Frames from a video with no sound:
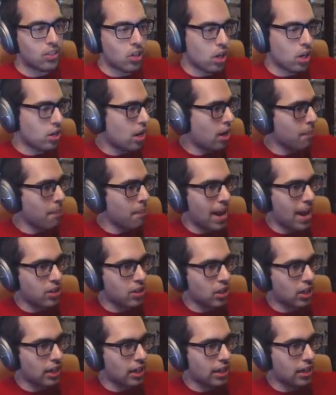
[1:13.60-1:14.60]
the lights turned on
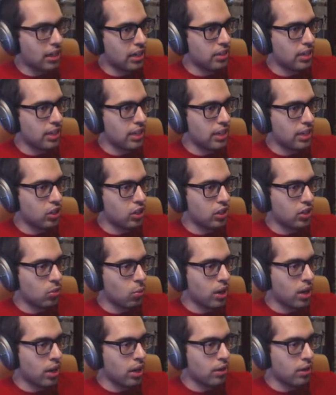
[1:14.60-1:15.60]
magically!
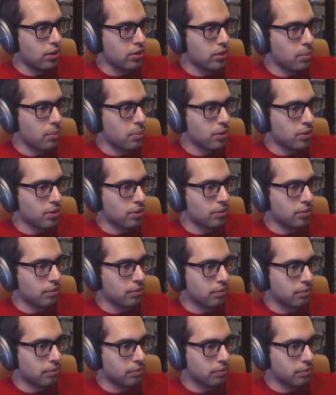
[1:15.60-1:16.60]
Delicious. Where's the person?
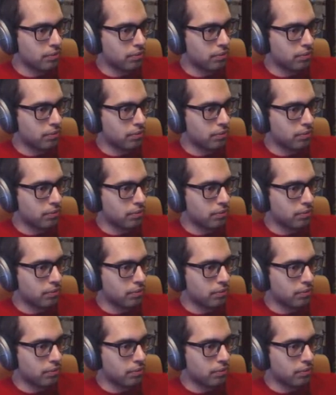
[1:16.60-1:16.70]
